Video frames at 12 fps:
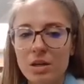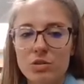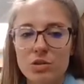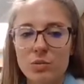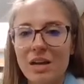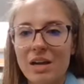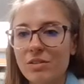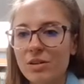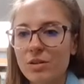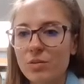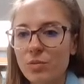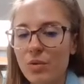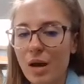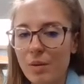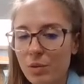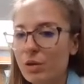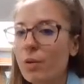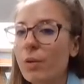So whenever
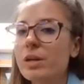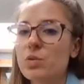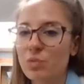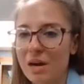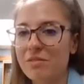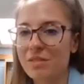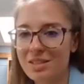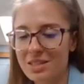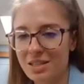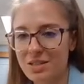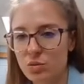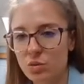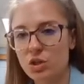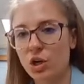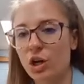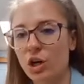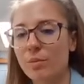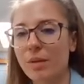we're going to reference this
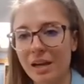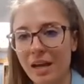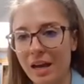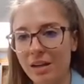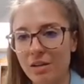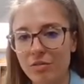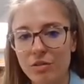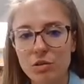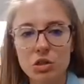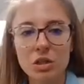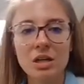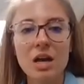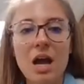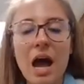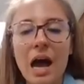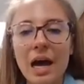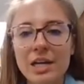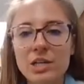term again in the future,
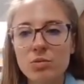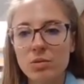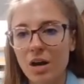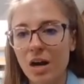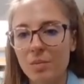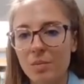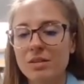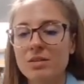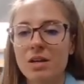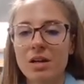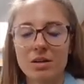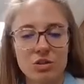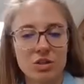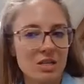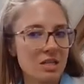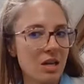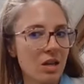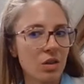hydrocarbons are
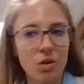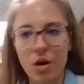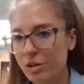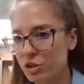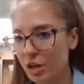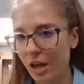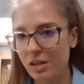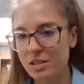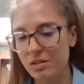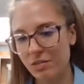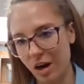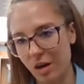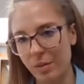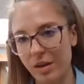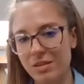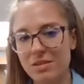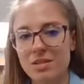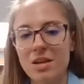just long chains of
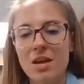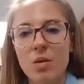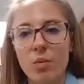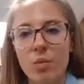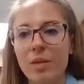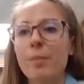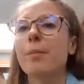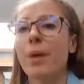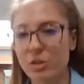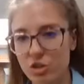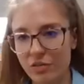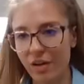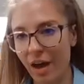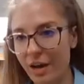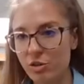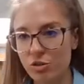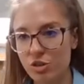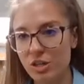carbons with a bunch of
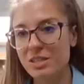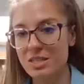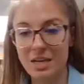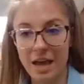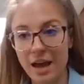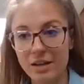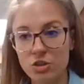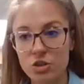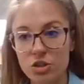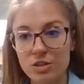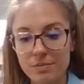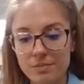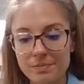hydrogens attached.